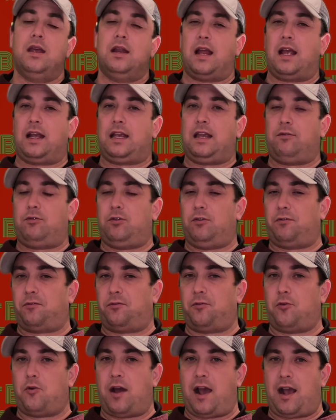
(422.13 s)
That gives you
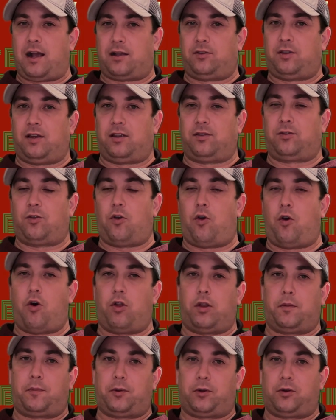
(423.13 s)
full access to all
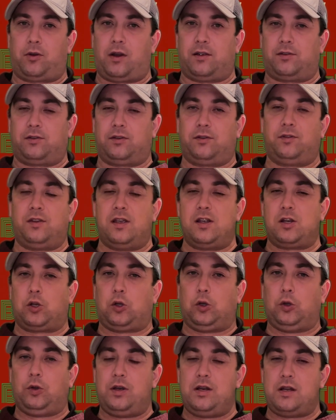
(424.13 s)
the progressives,
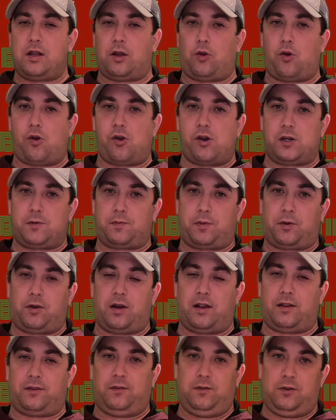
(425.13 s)
including the large
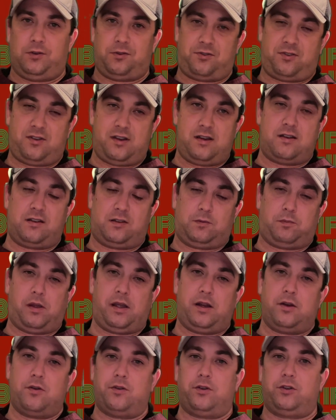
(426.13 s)
progressive you see
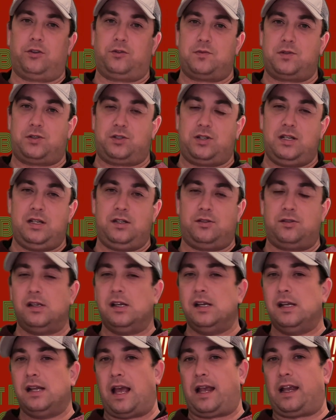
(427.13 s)
displayed on those machines.
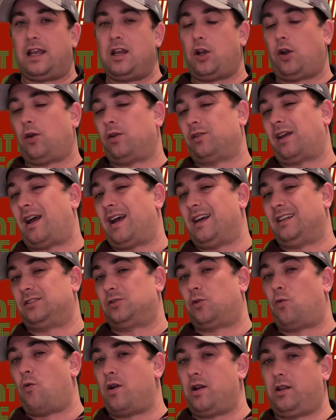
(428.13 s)
They can go as high as
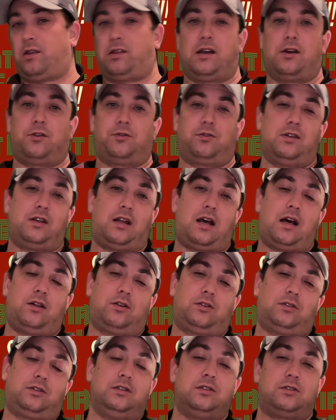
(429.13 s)

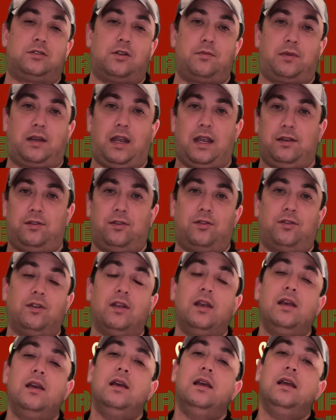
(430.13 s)
$20,000 in some cases.
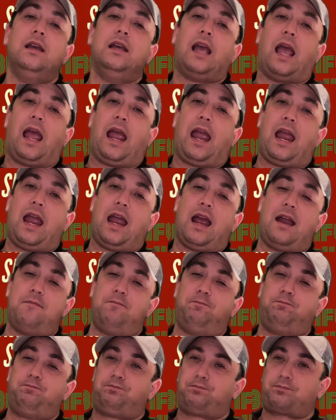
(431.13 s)
And
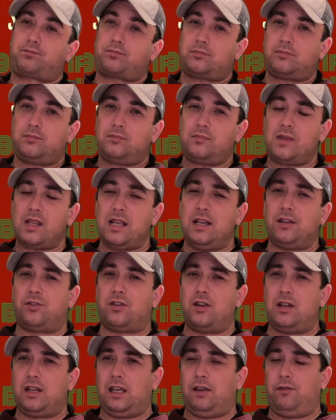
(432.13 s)
it's
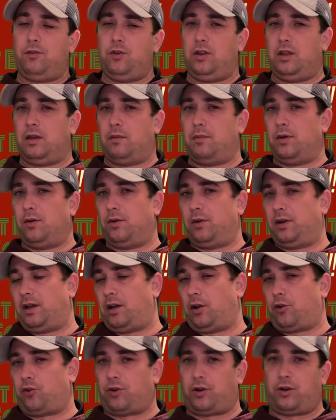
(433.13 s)
going to give you the ability to
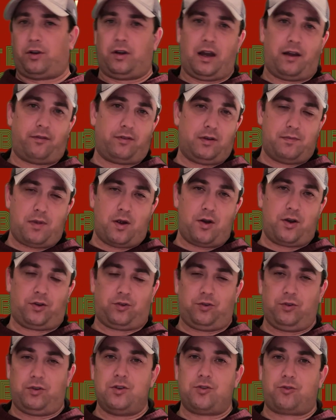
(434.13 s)
trigger every bonus
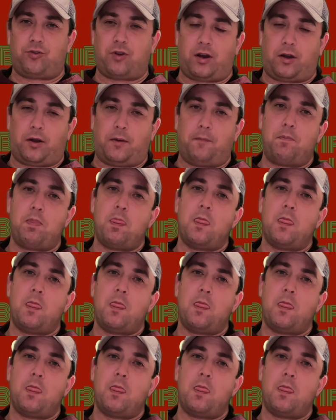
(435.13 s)
you can trigger.